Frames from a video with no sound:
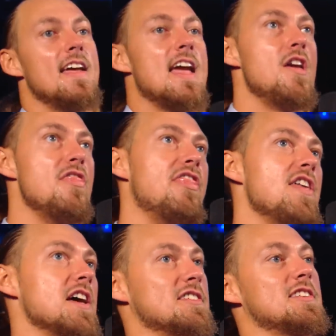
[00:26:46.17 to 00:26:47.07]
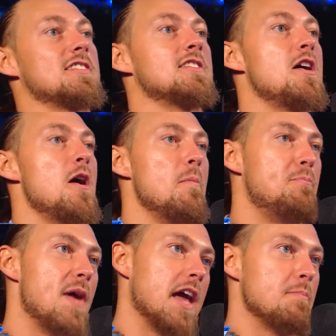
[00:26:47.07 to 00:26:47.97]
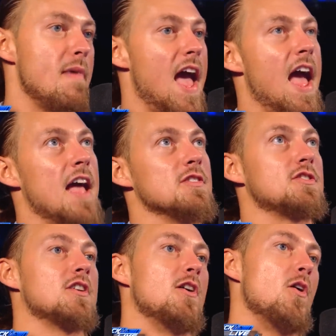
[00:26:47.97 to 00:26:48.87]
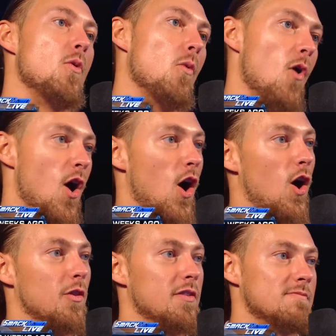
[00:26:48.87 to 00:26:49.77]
in this big man's world.